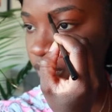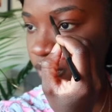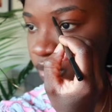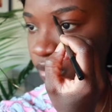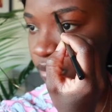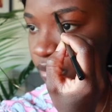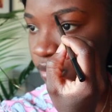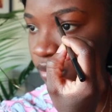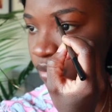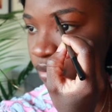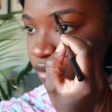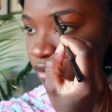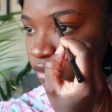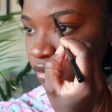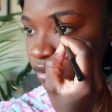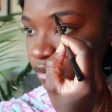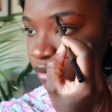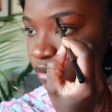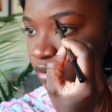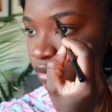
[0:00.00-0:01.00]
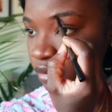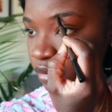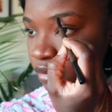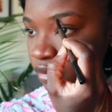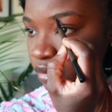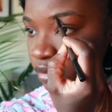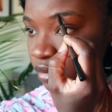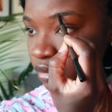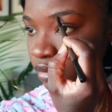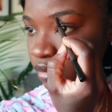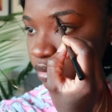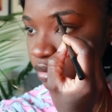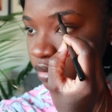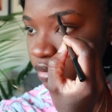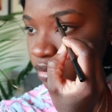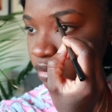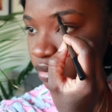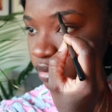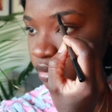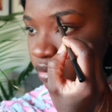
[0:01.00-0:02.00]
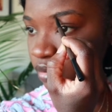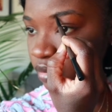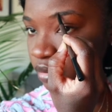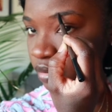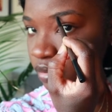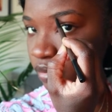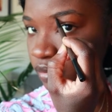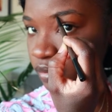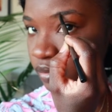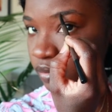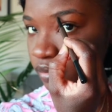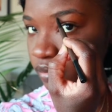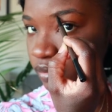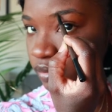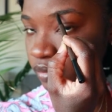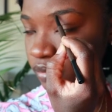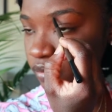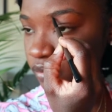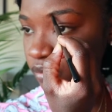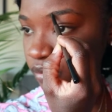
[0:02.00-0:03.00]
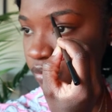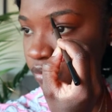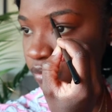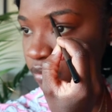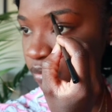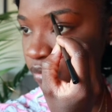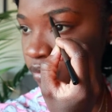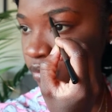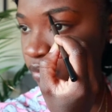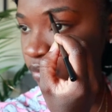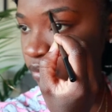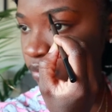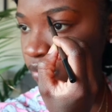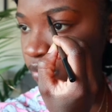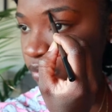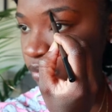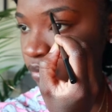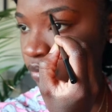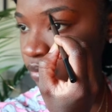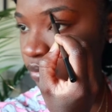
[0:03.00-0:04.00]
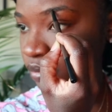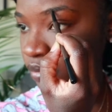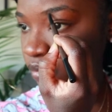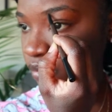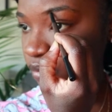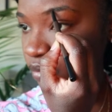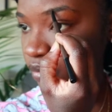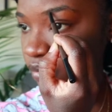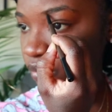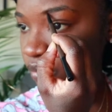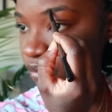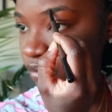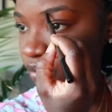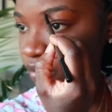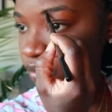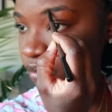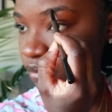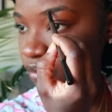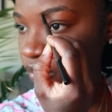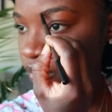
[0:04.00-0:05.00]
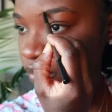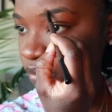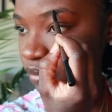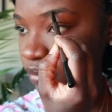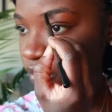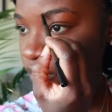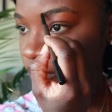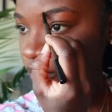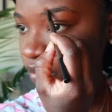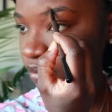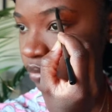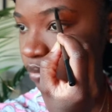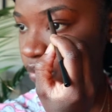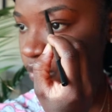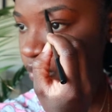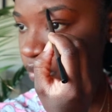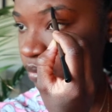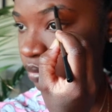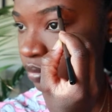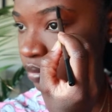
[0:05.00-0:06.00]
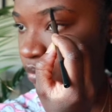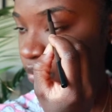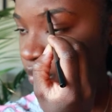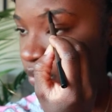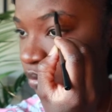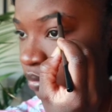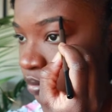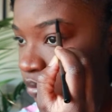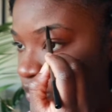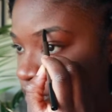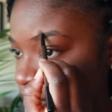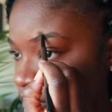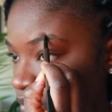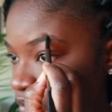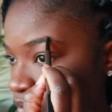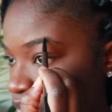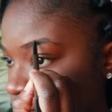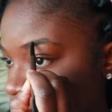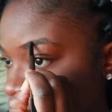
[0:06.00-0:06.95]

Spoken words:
and shape, whatever. Just following your natural shape, you